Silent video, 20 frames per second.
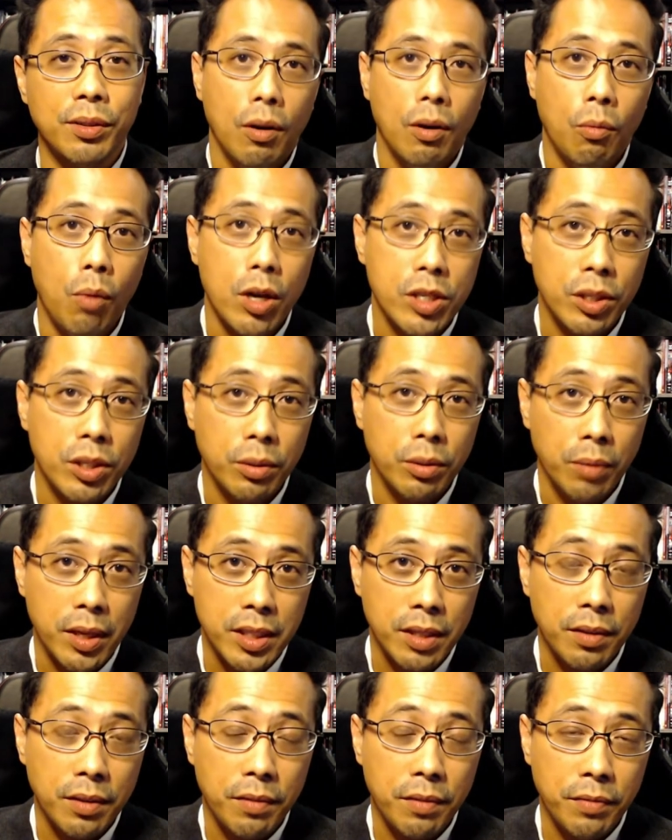Watch the rest
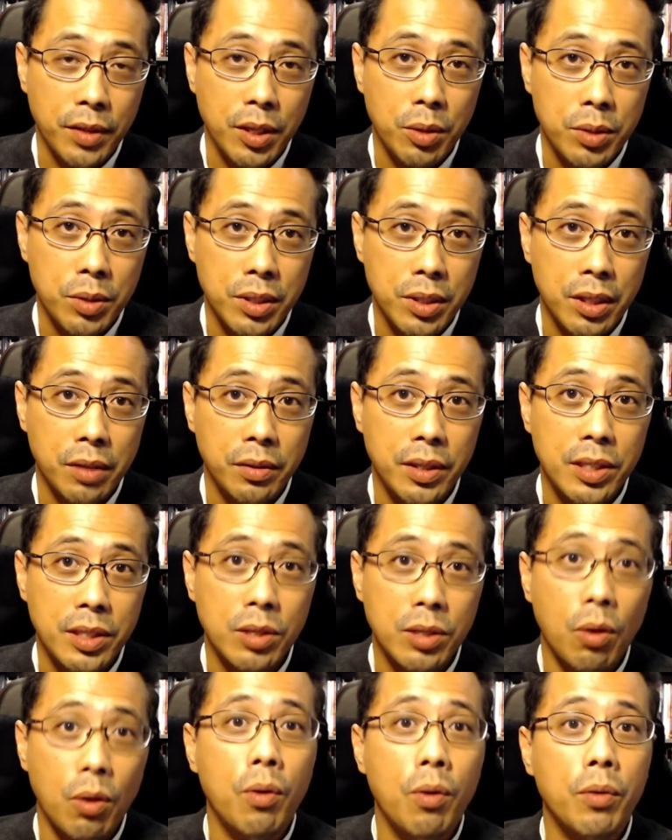of the video series
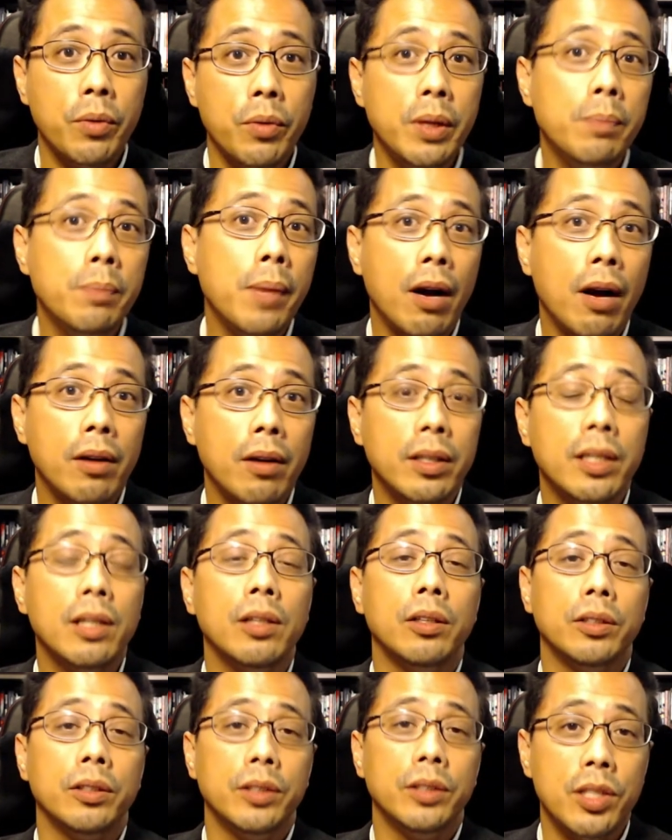or read my article
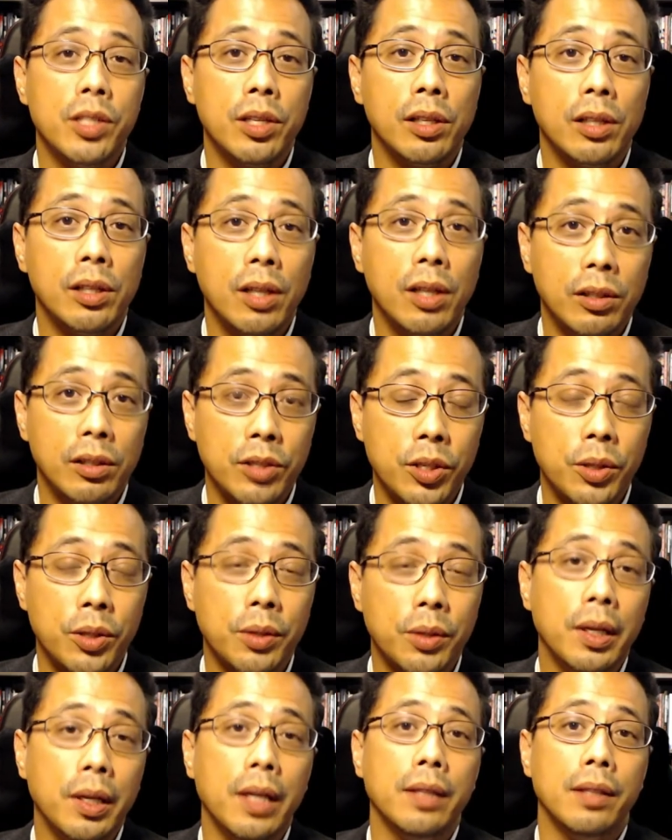on digital
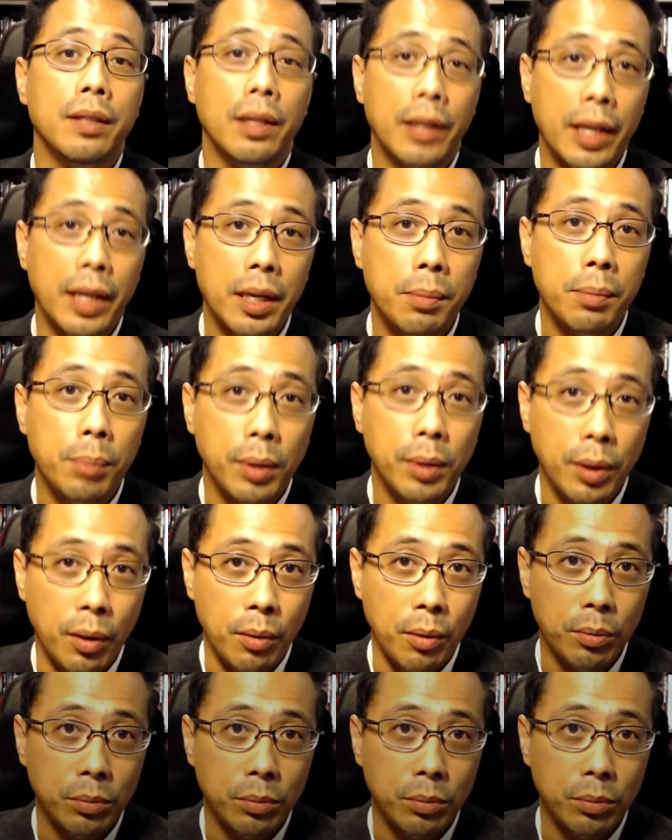culture in the link below.